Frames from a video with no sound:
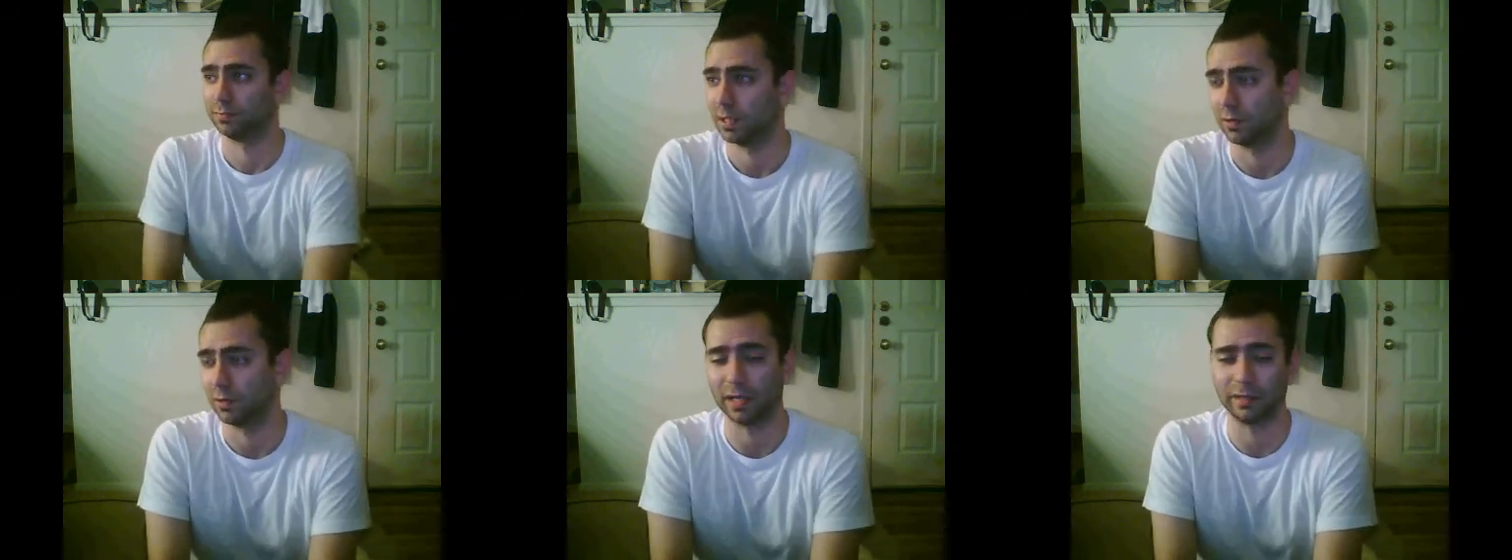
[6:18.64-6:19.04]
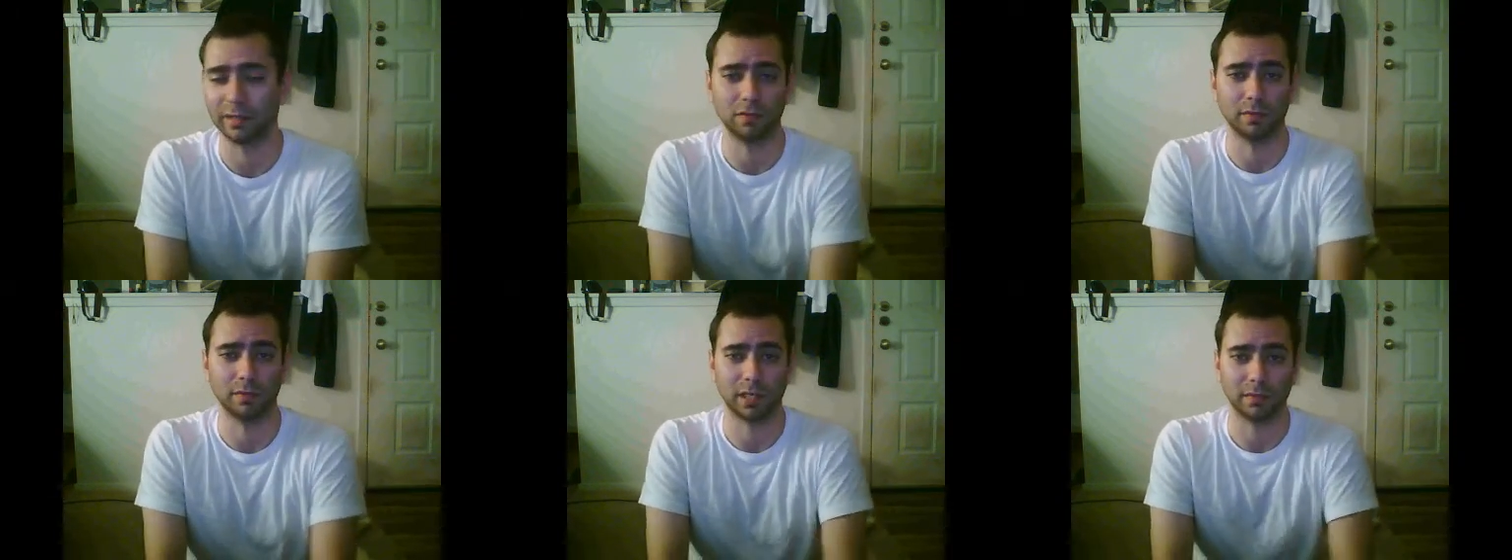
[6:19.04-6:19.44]
Well, I
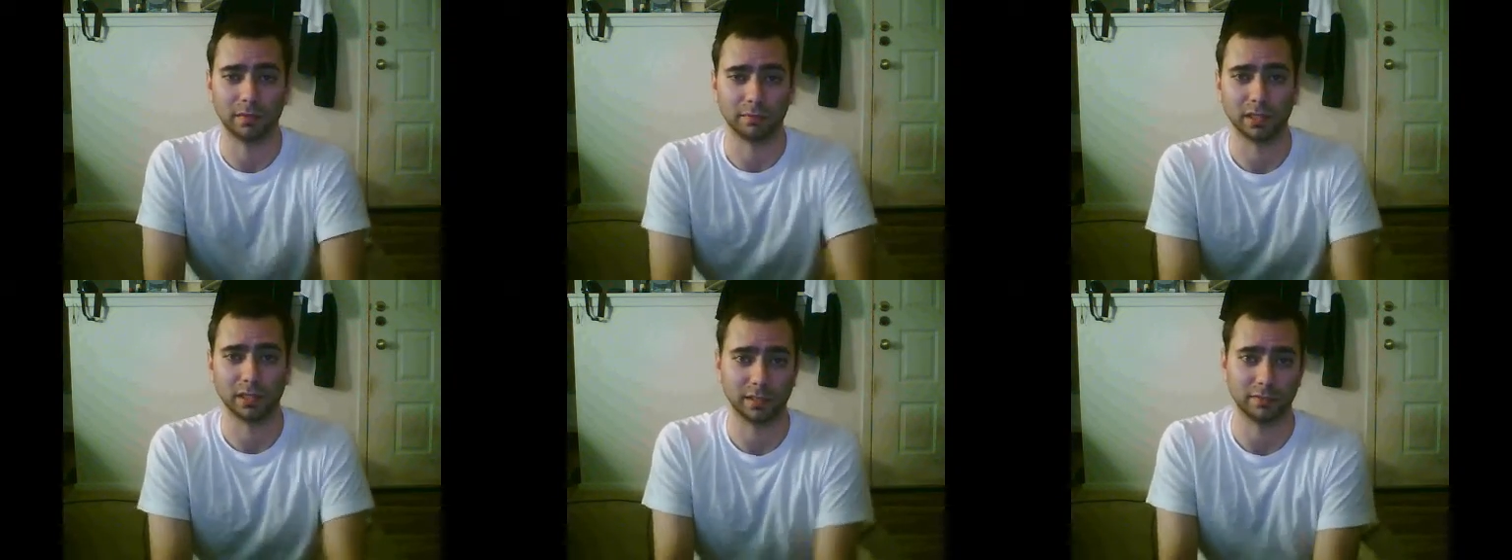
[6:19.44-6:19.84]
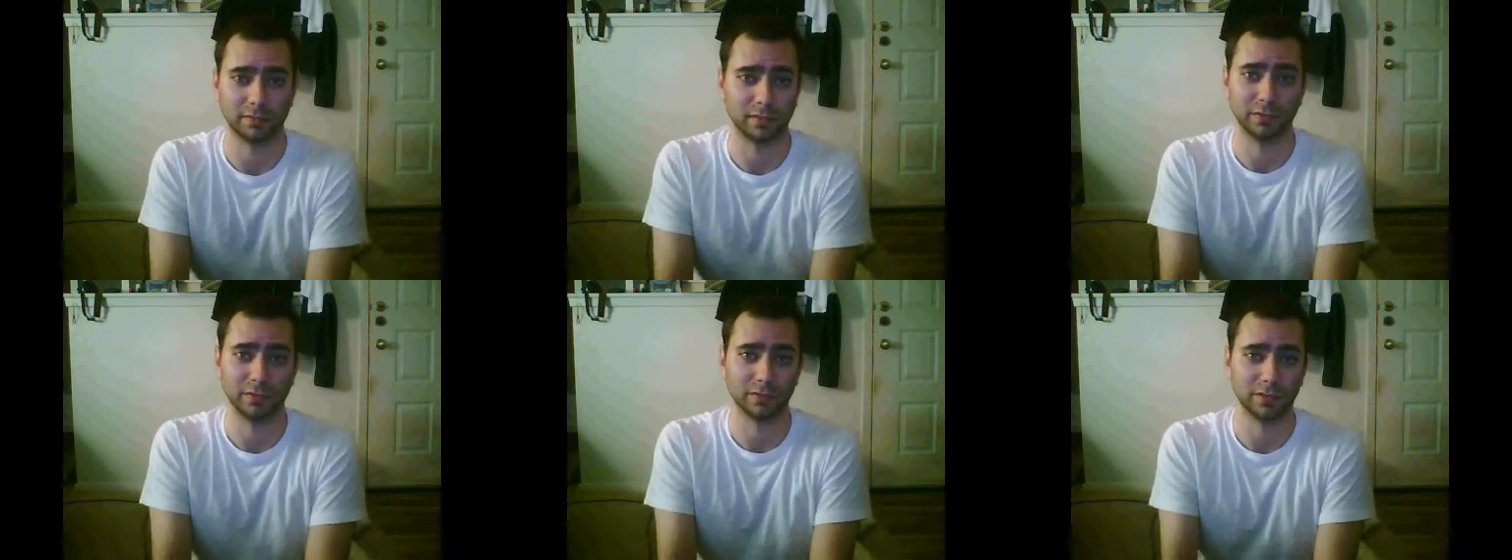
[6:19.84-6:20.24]
knew about them, but I
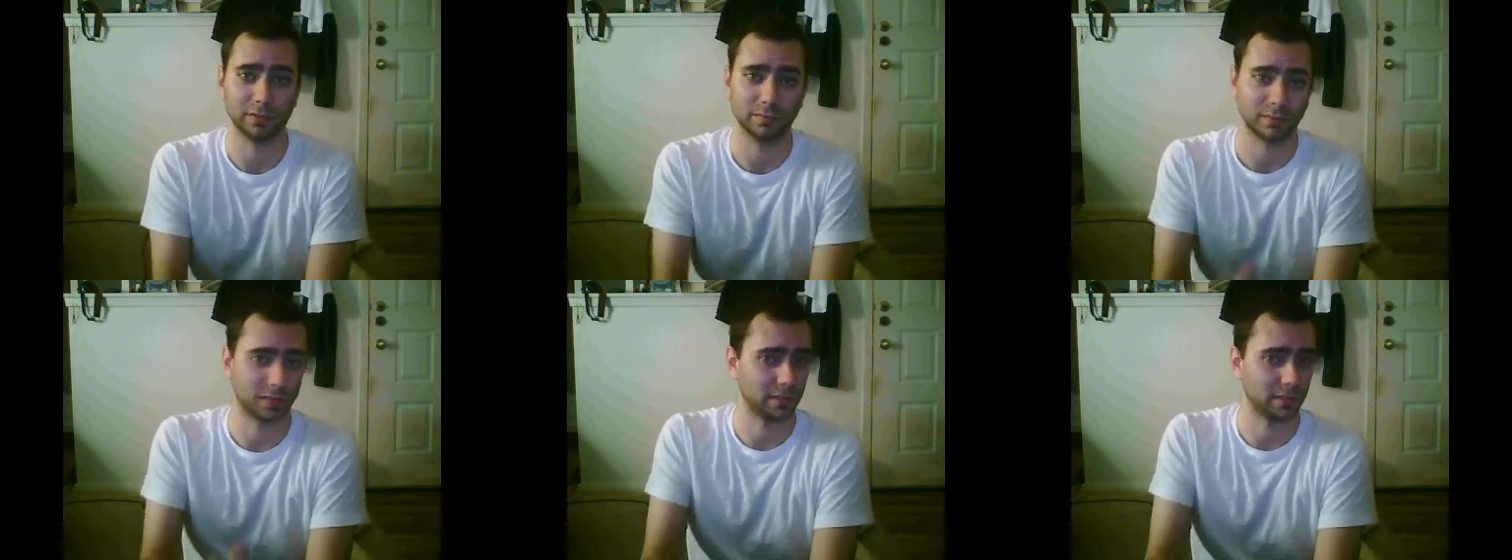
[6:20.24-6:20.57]
never used them.